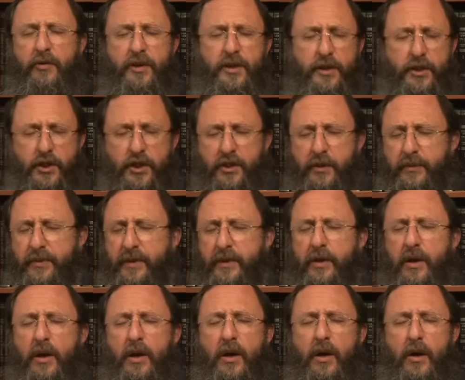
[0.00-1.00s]
our relationships,
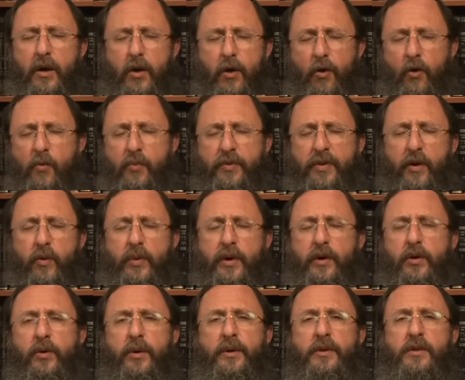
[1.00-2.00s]
and hope that
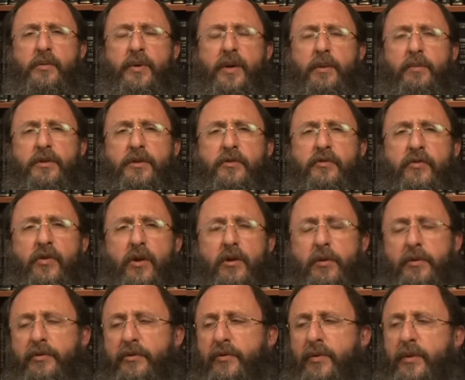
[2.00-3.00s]
we are going to be able to
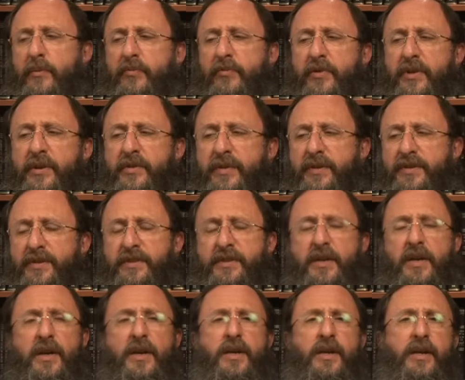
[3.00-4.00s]
follow through and bring
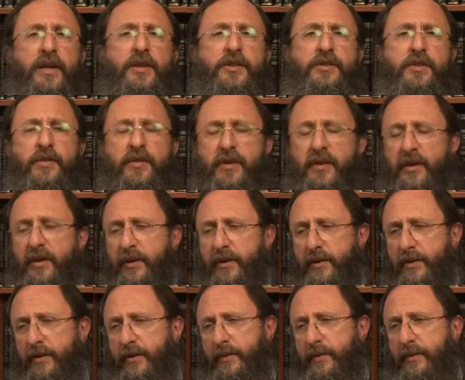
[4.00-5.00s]
this into the
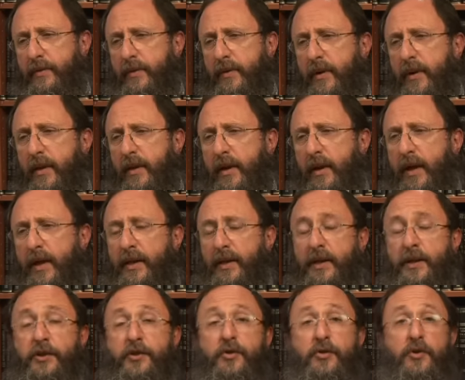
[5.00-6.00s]
year, and
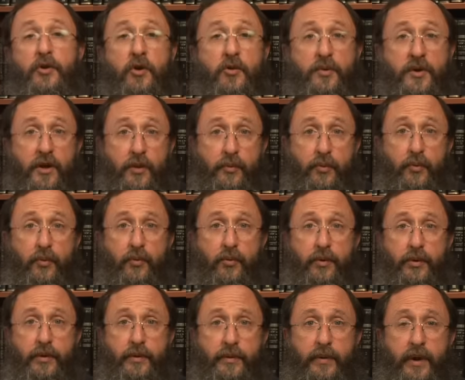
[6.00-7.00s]
into Yom
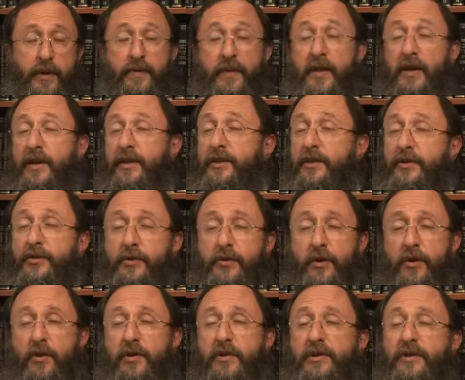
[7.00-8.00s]
Kippur, and then into
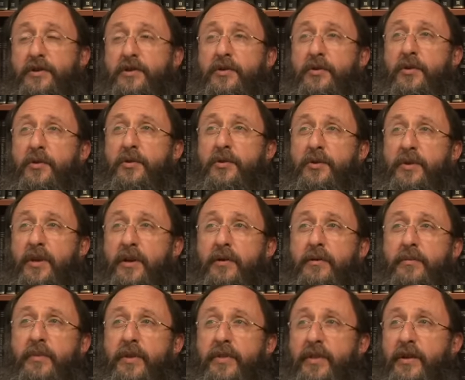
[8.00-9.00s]
Sukkot, and into the whole
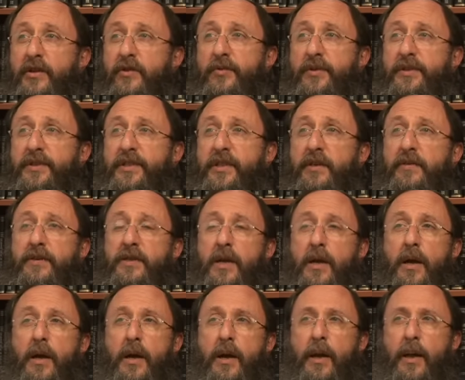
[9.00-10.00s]
year. And we think to ourselves,
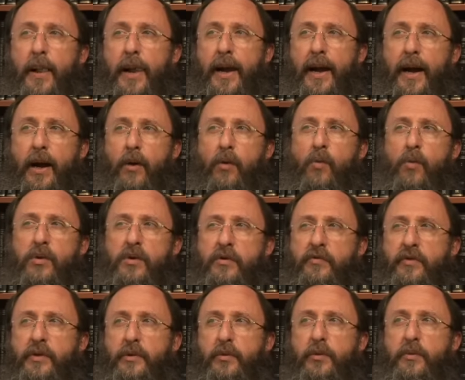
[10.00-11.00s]
how
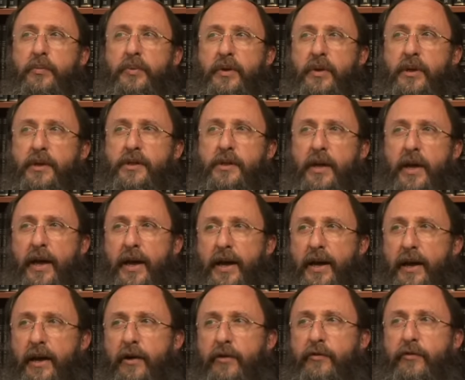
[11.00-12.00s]
wonderful it would be to
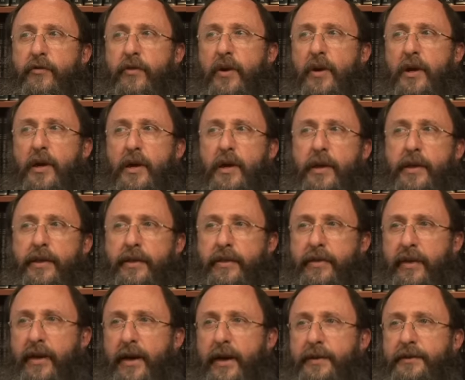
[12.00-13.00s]
have
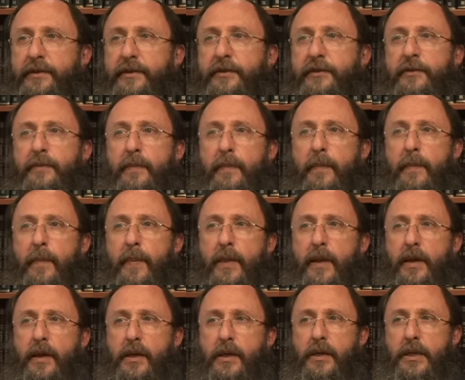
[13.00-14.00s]
that
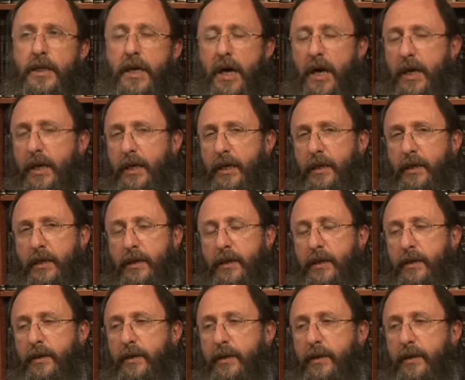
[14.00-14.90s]
guiding